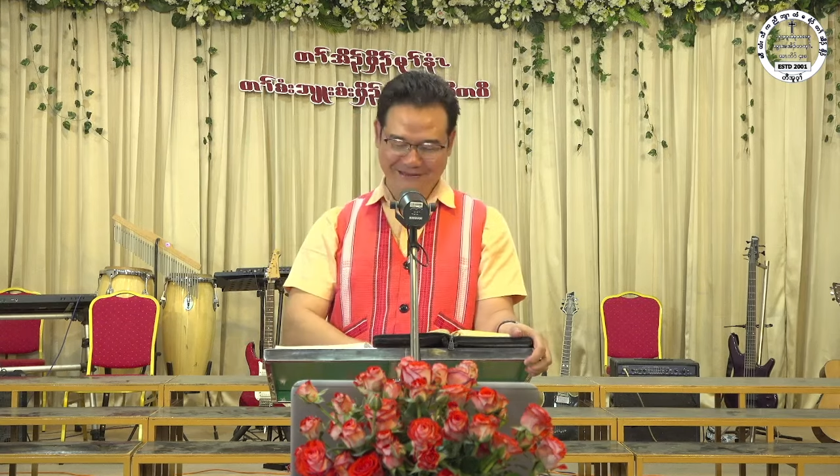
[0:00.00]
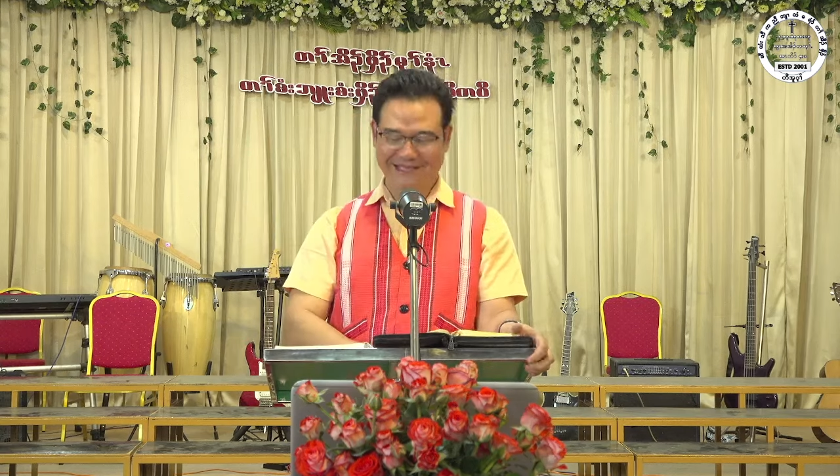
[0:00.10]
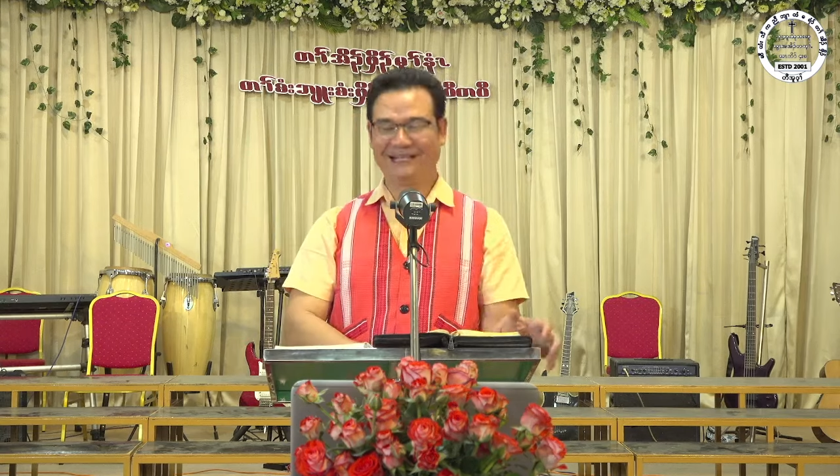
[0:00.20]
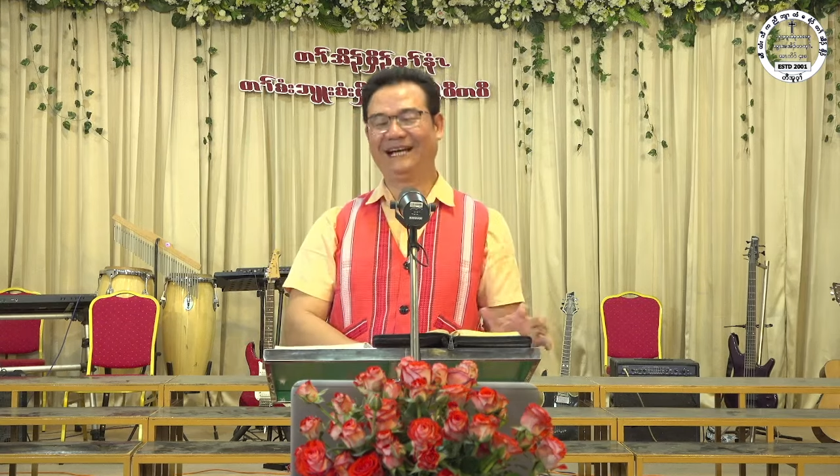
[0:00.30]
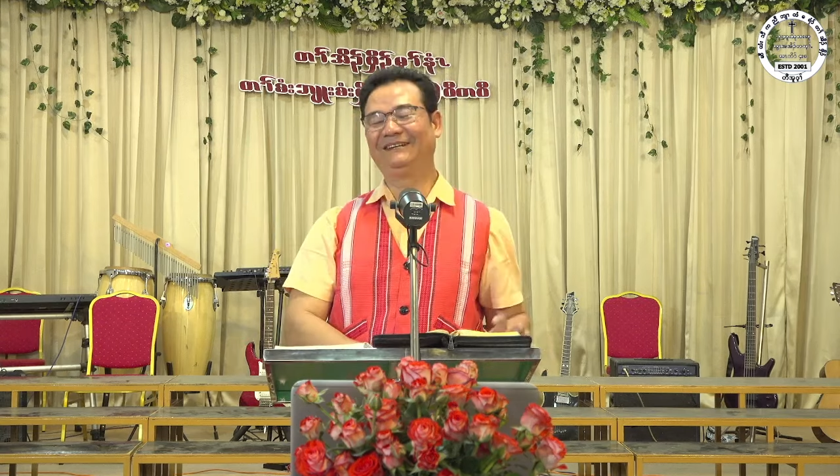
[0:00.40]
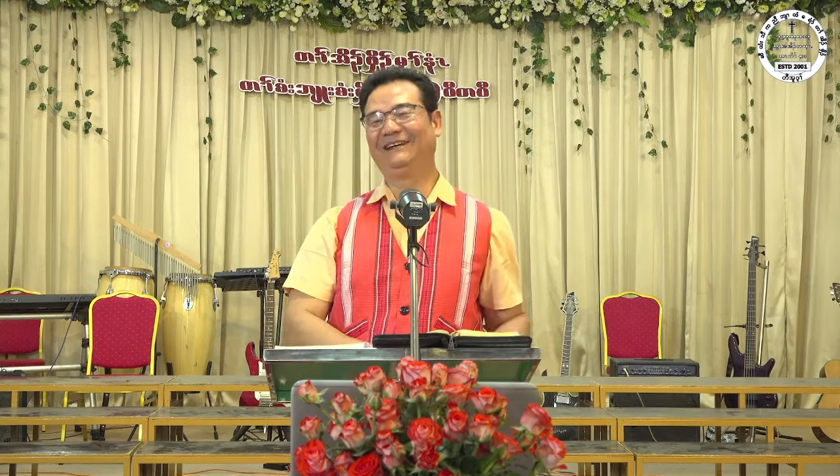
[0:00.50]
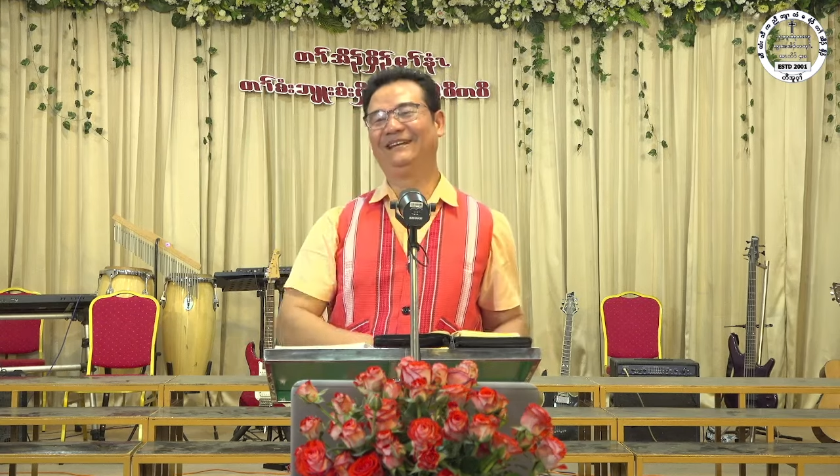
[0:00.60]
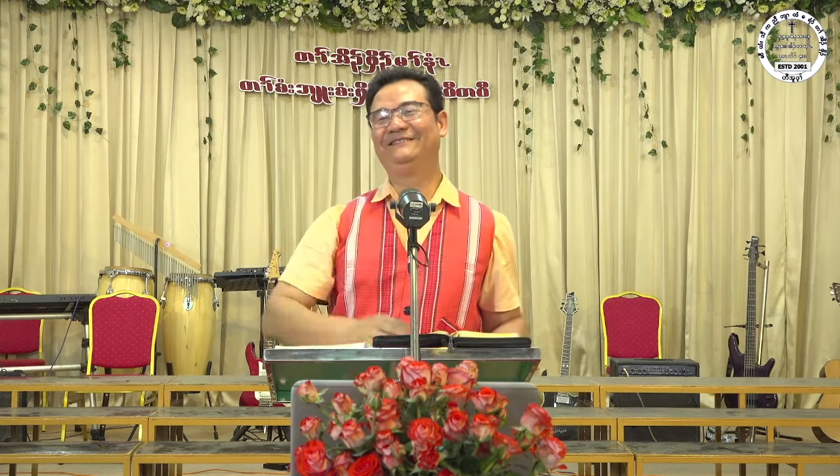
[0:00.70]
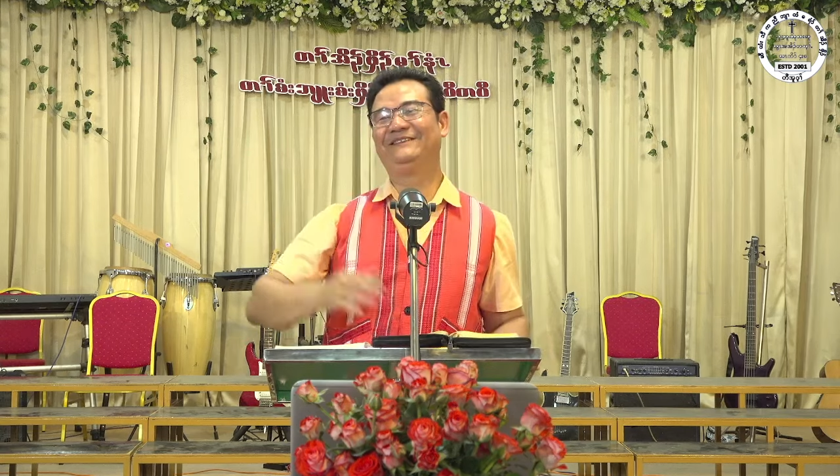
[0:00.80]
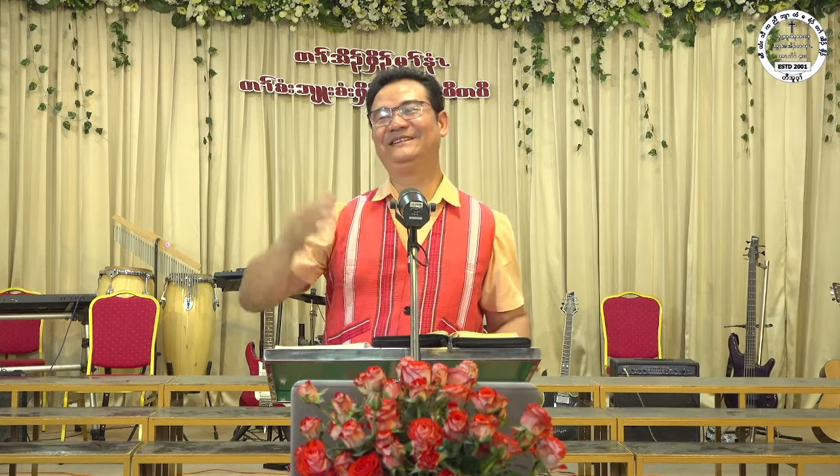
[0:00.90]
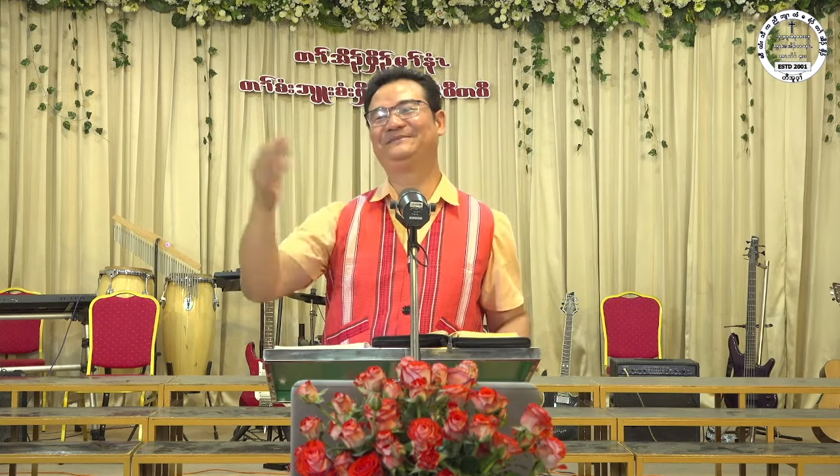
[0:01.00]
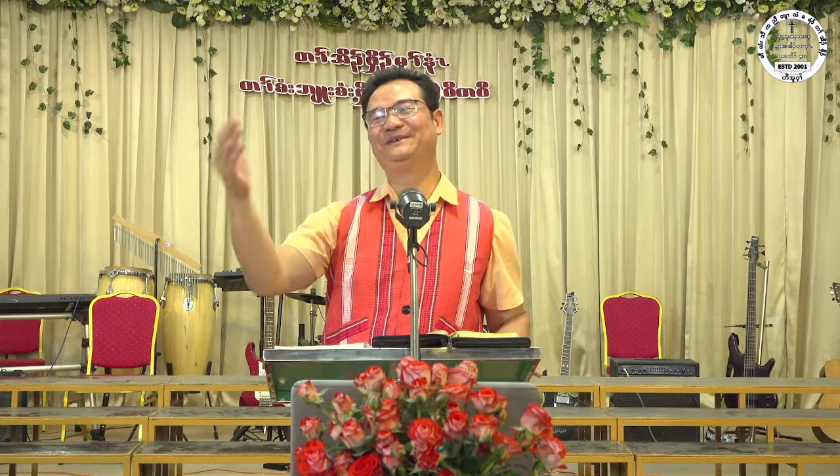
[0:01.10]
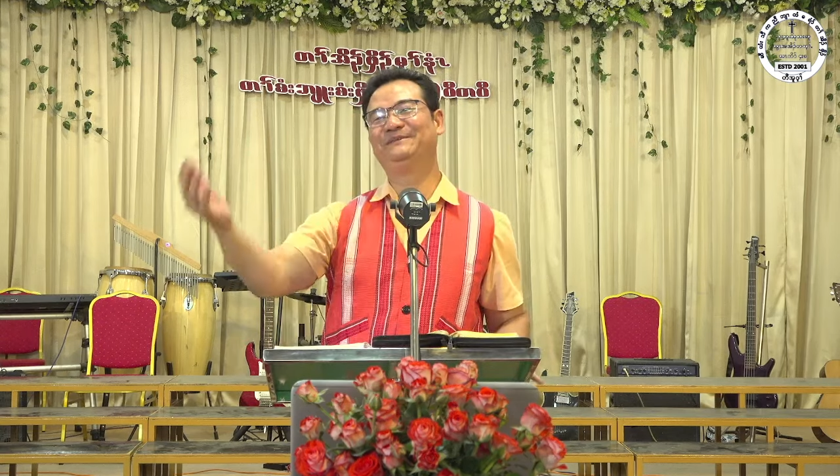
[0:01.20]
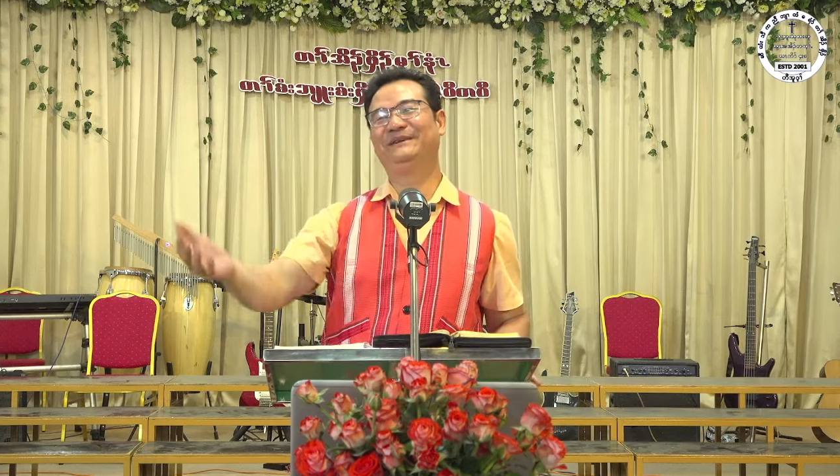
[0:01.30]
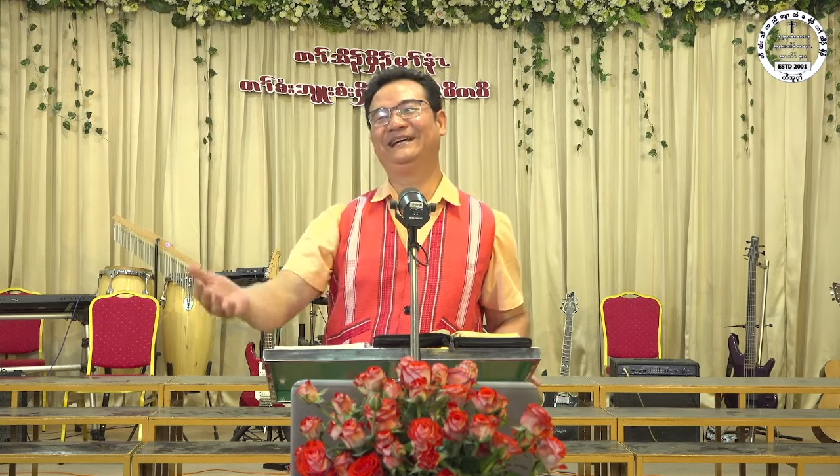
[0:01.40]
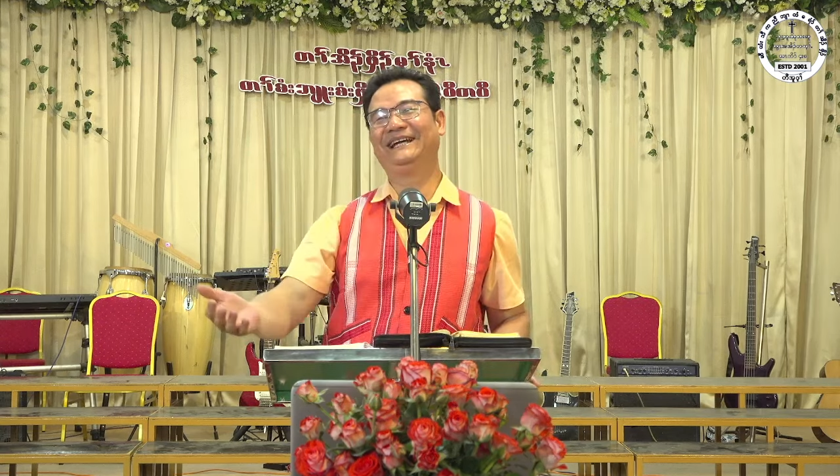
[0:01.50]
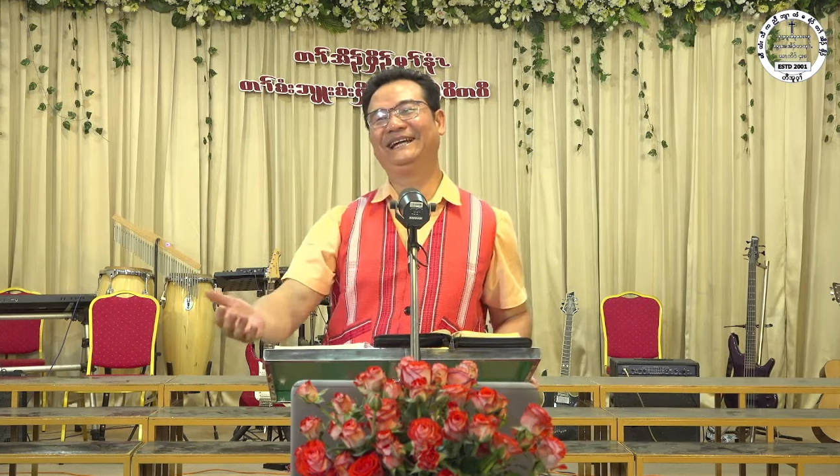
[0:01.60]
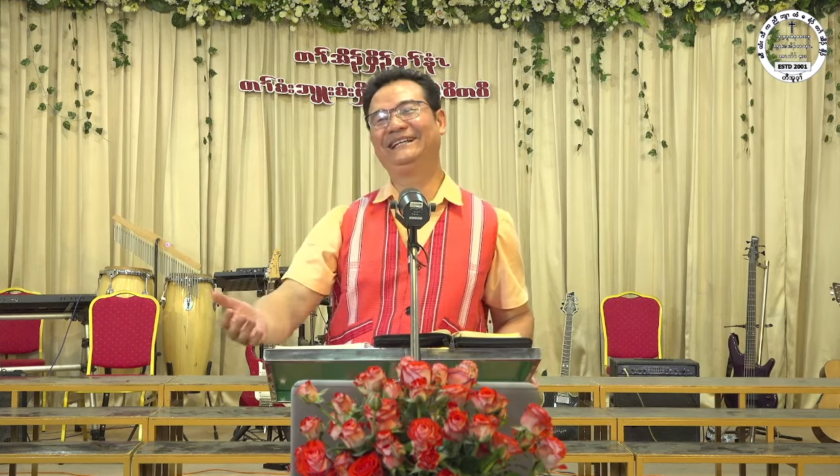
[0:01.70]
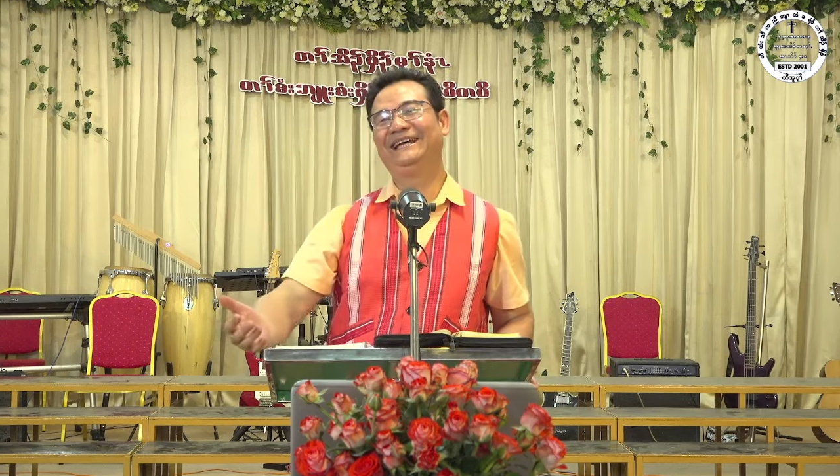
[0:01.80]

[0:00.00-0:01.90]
the Kaliba, let Facebook make it,